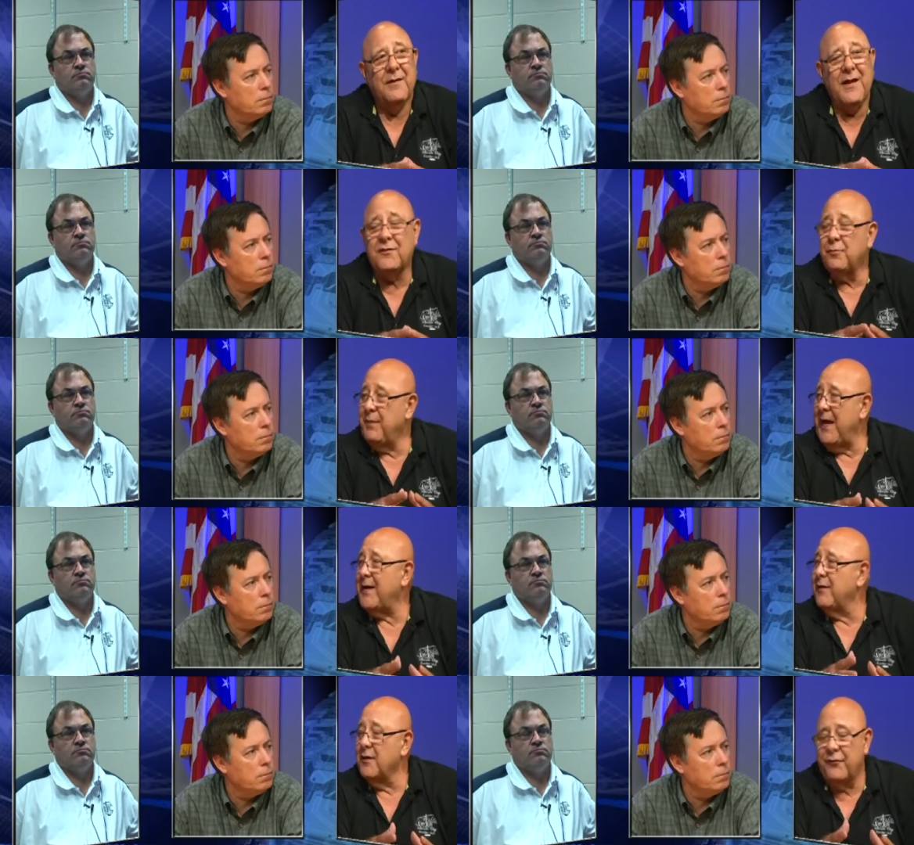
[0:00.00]
Speaker 1: It's bad
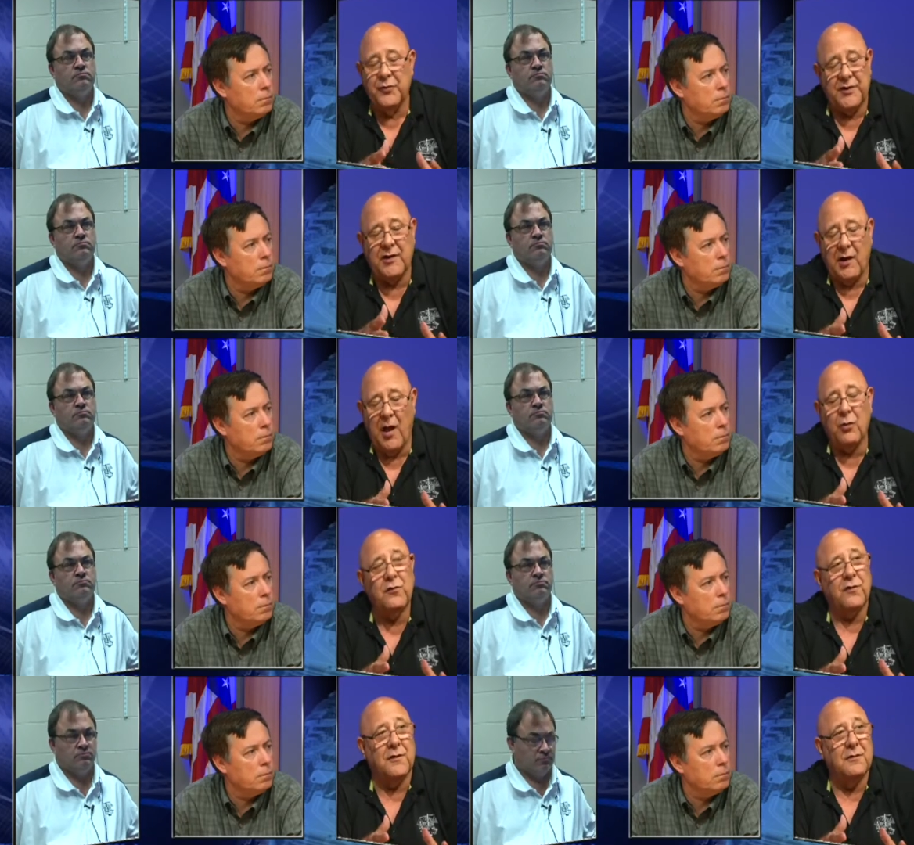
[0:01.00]
enough with the
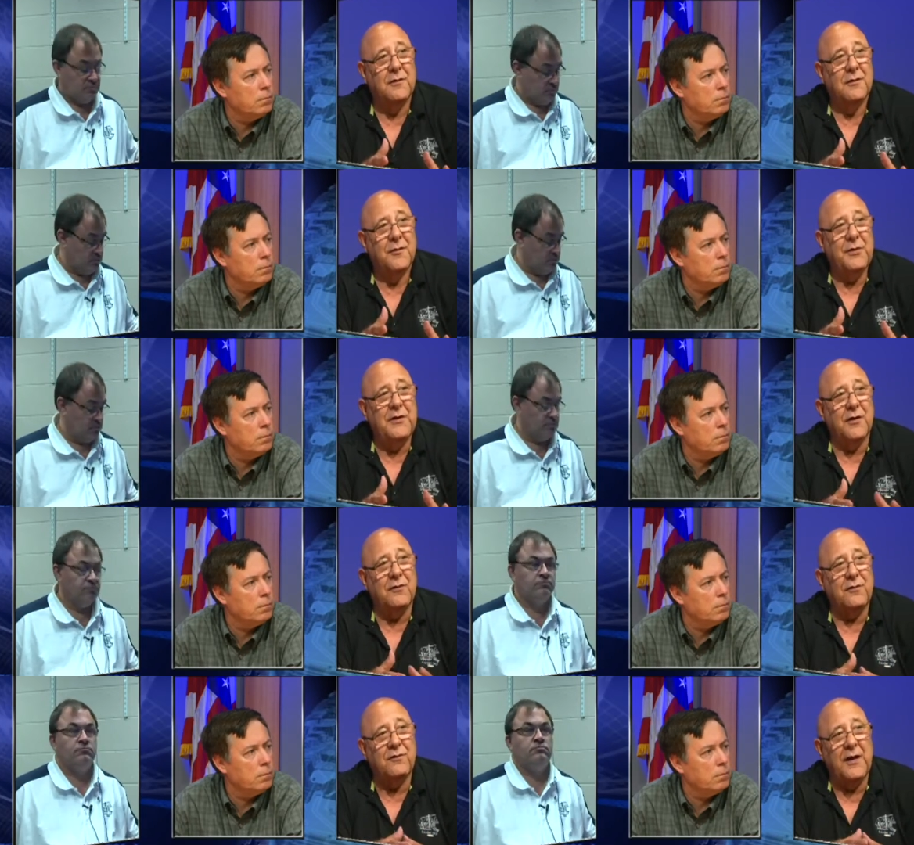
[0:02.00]
council,
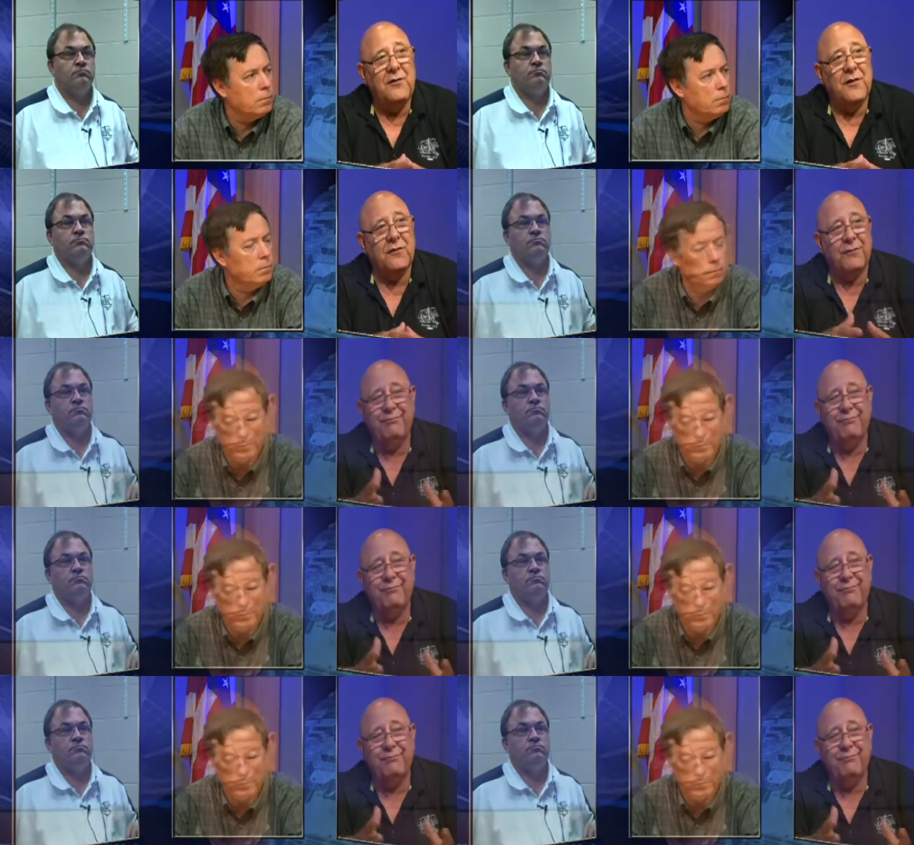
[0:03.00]
because they just